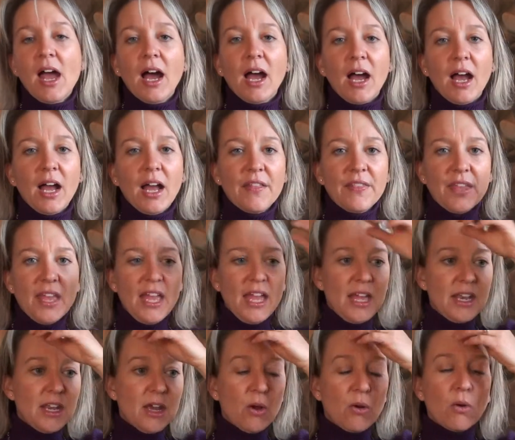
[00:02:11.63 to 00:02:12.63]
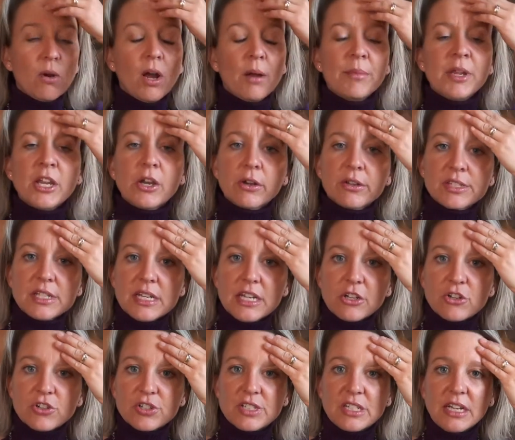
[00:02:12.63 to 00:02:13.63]
And then here's an
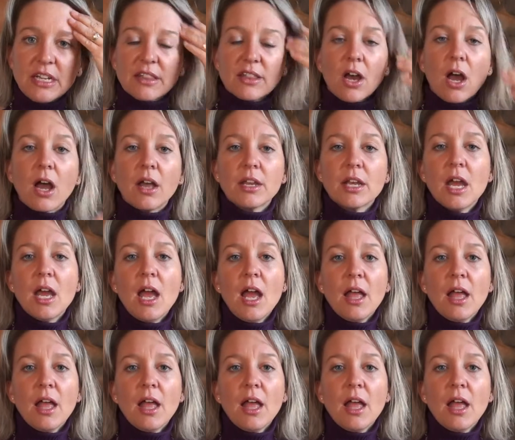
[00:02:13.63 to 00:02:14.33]
interesting thought,